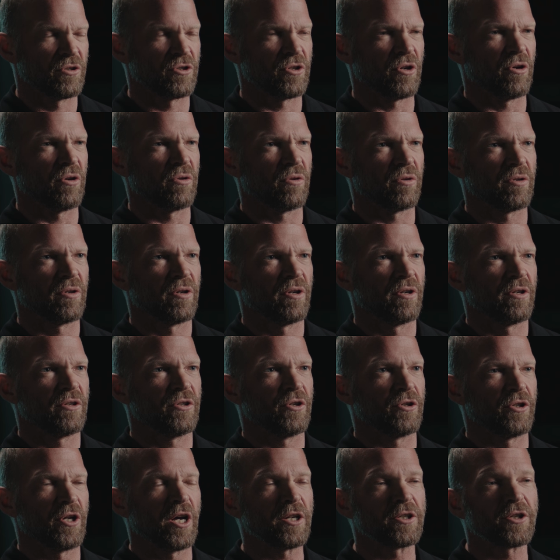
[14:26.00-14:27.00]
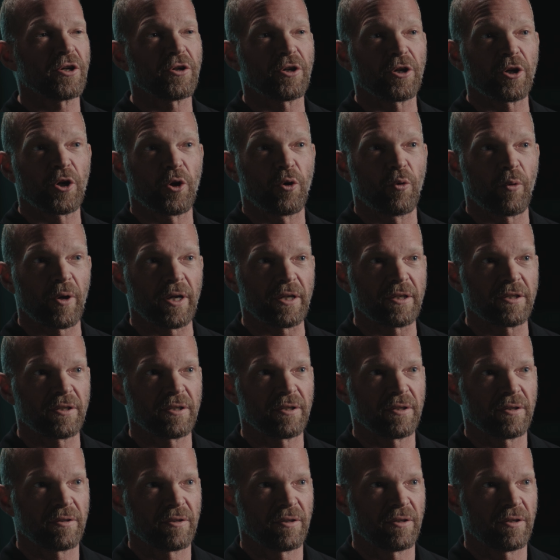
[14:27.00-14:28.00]
So you're not gonna
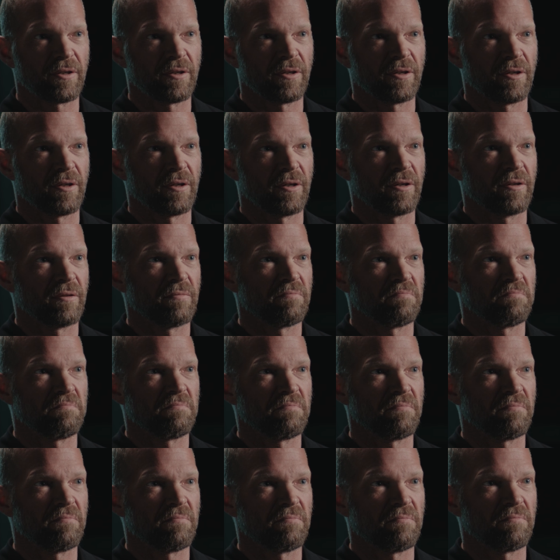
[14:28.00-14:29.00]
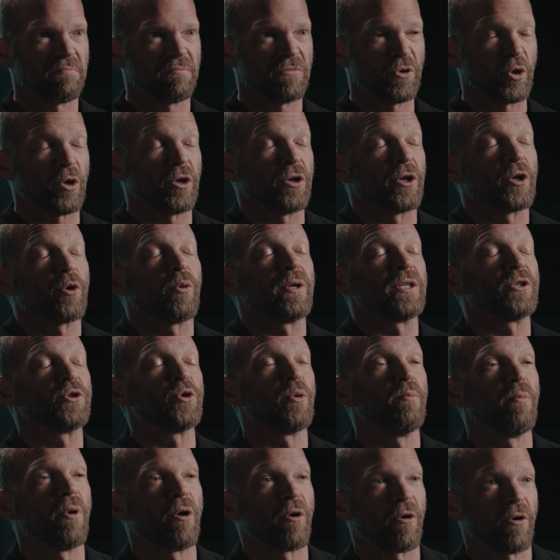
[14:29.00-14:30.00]
quit, you're gonna quit
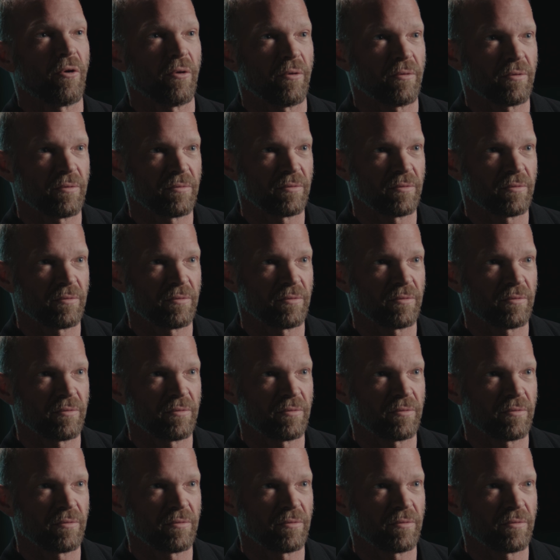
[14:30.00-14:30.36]
tomorrow.